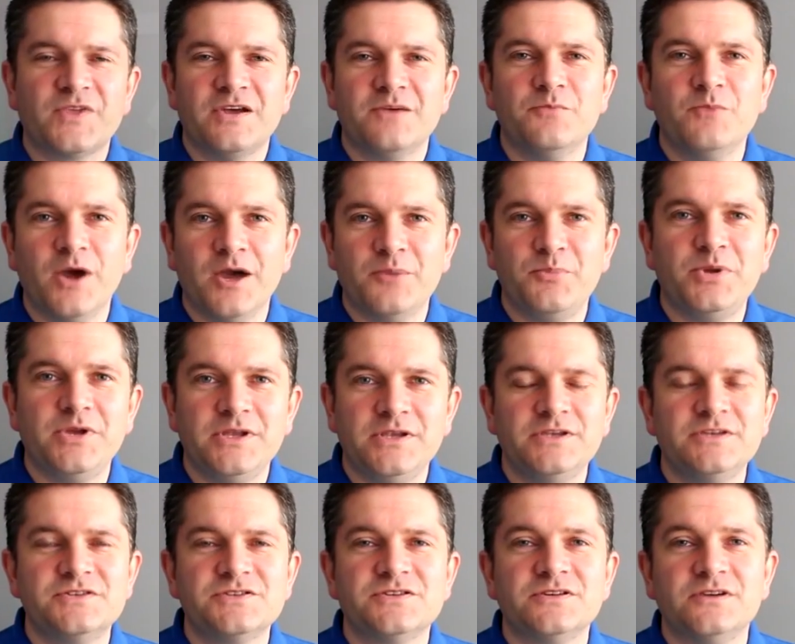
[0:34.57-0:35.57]
my
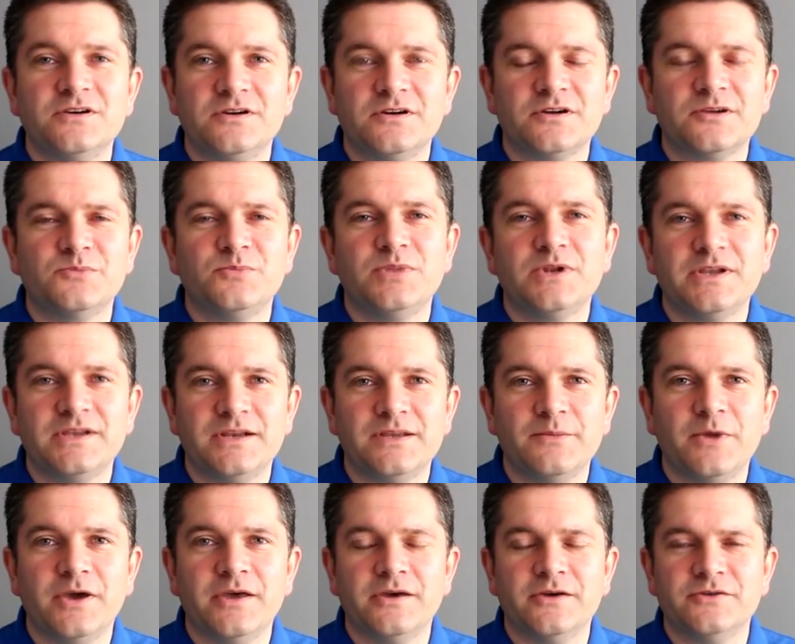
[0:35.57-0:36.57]
opinions are completely
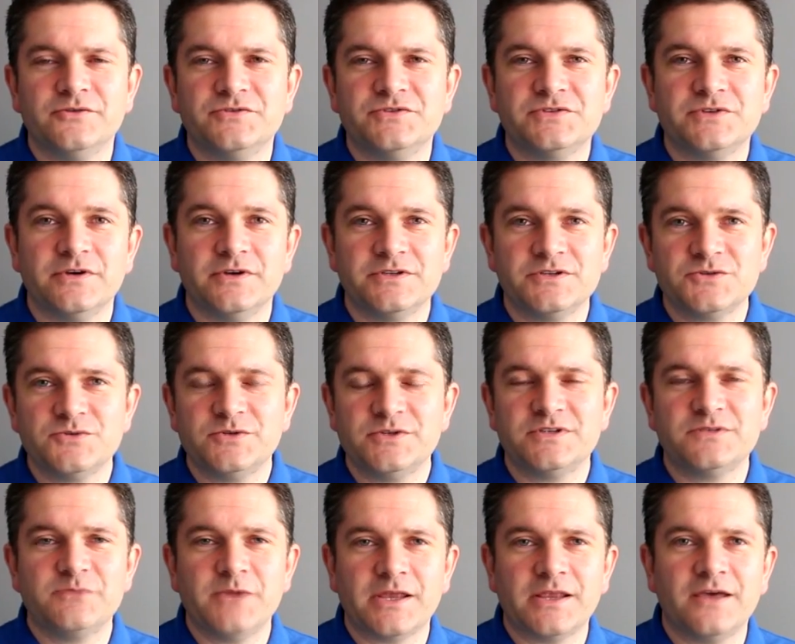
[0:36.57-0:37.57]
my own. So I just
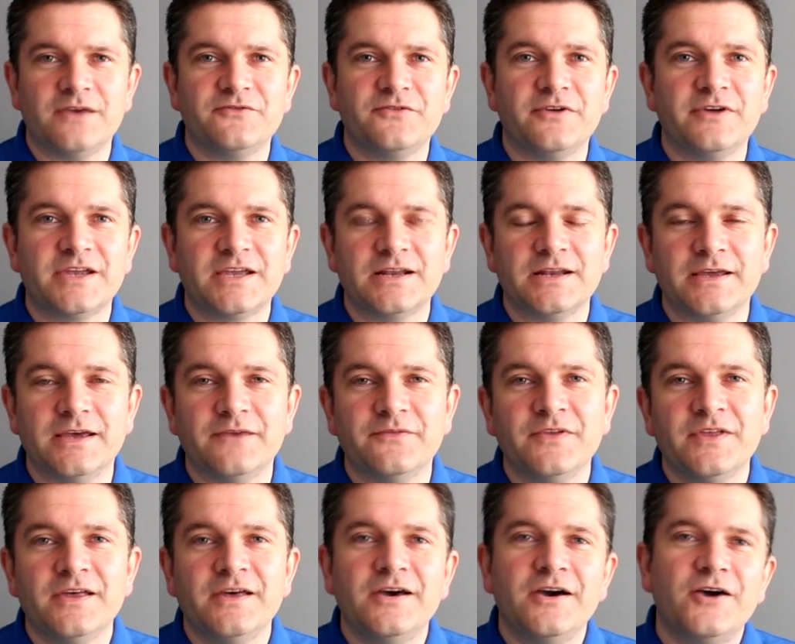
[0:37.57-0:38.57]
wanted to make that very clear.
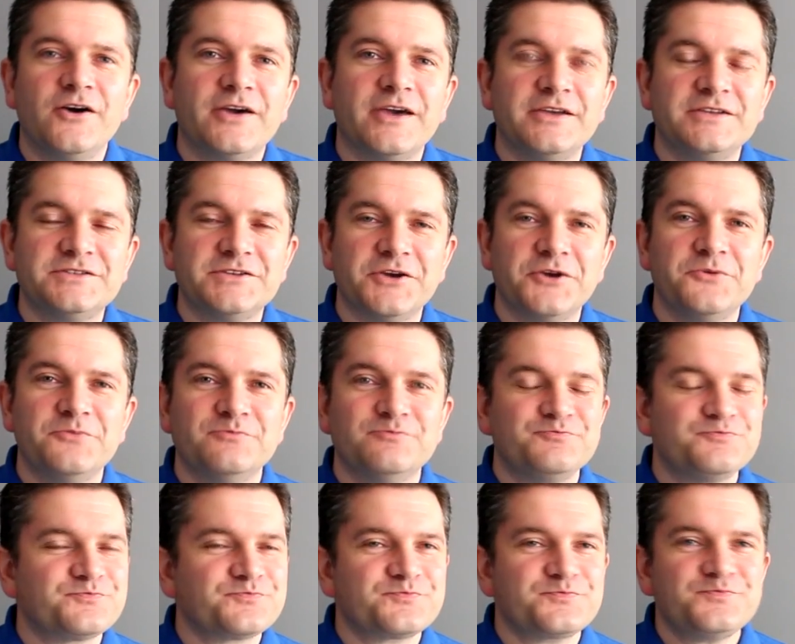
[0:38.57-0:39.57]
Okay, so
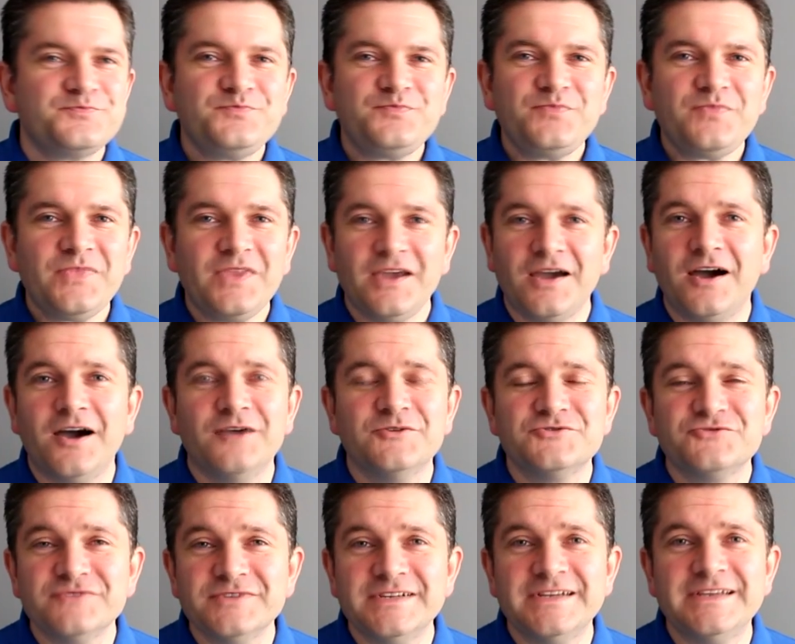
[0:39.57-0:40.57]
I
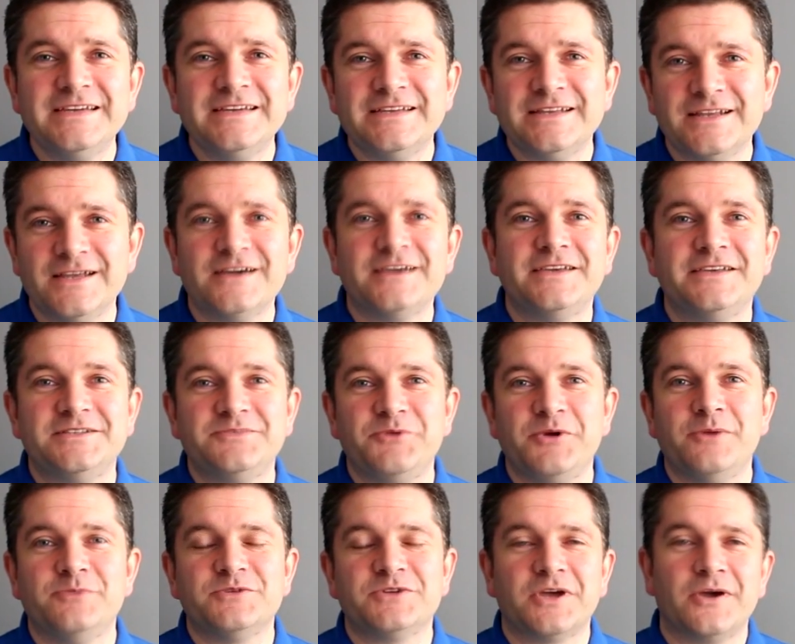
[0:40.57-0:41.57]
was really lucky to be
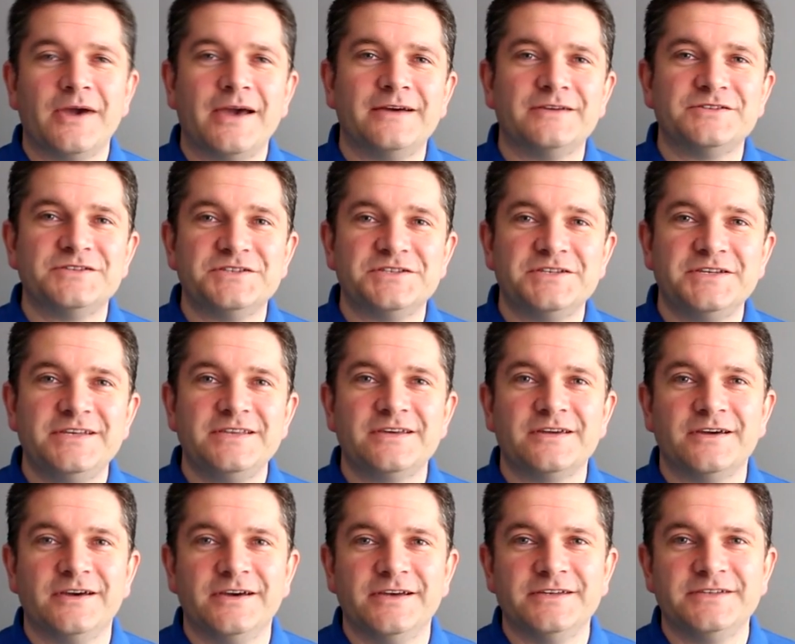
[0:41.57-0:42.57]
able to go out to see the
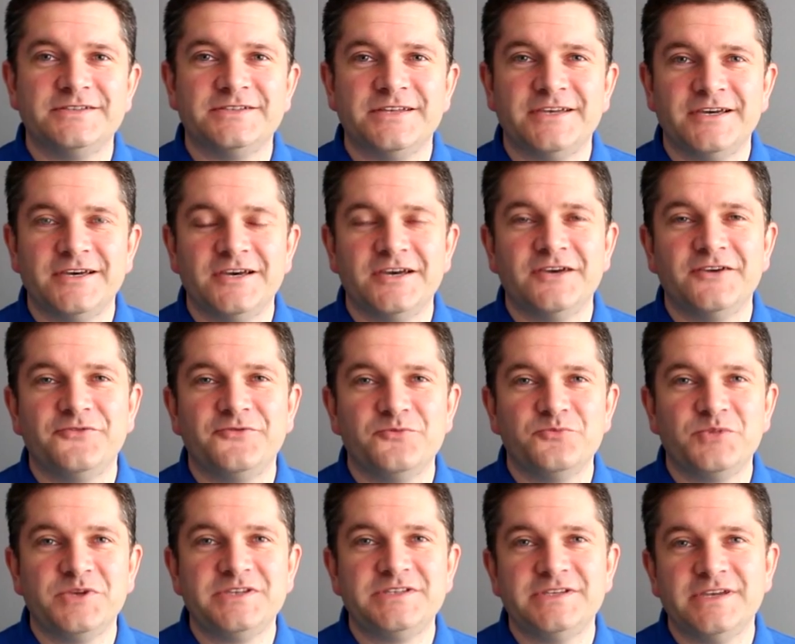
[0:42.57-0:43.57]
guys from
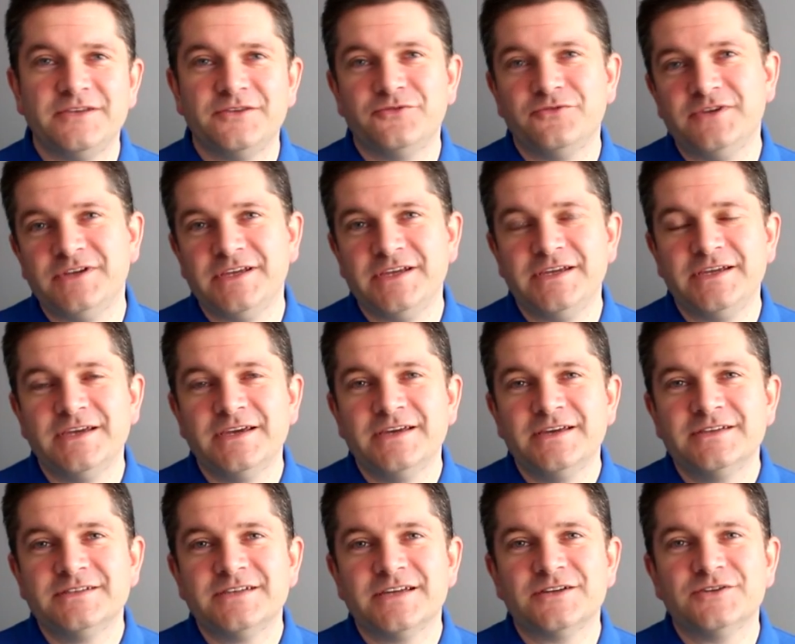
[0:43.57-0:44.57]
BCN3D
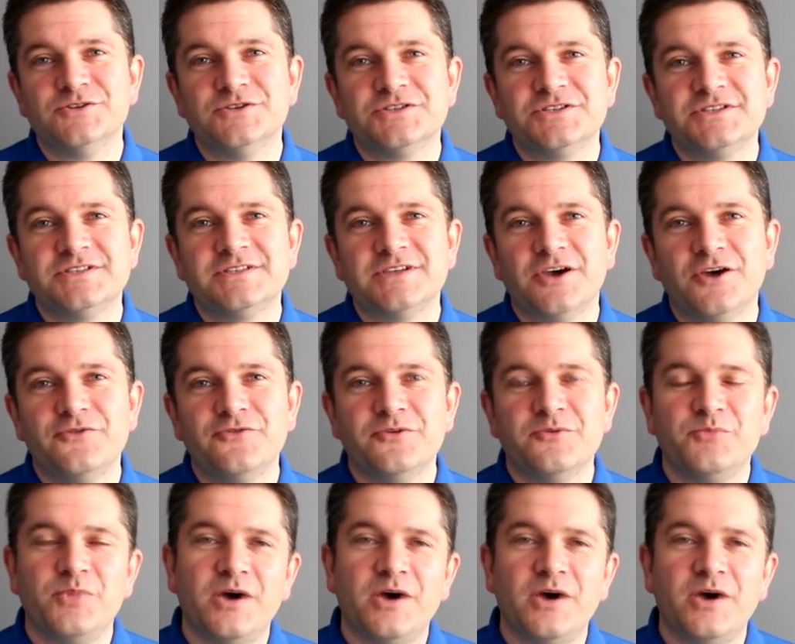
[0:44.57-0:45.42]
Technologies over in